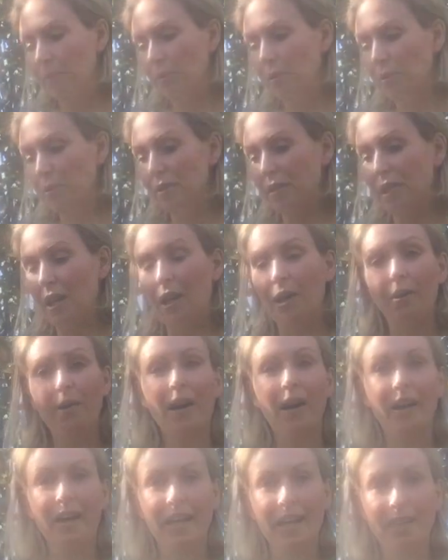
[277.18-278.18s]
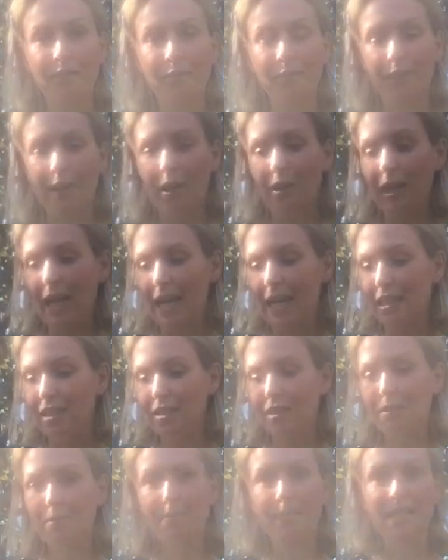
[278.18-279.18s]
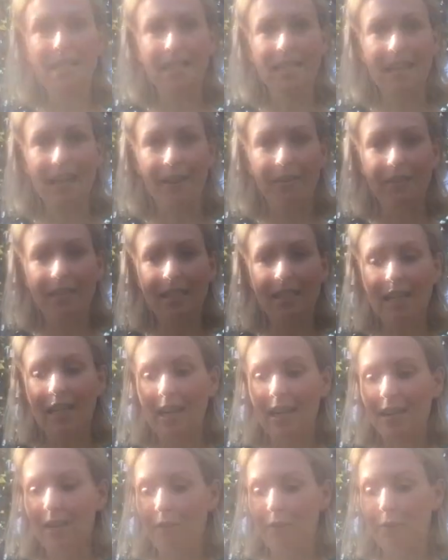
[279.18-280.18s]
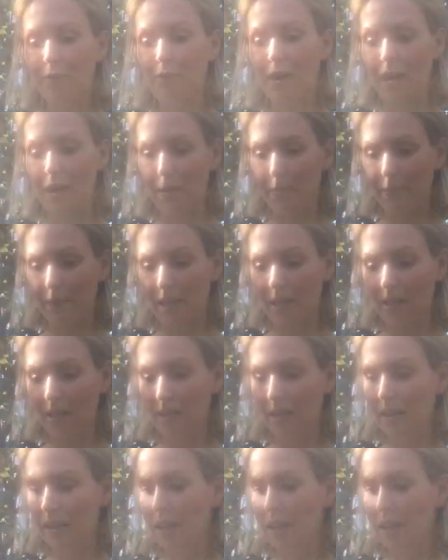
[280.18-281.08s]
also high in folate, beta carotene, fibre.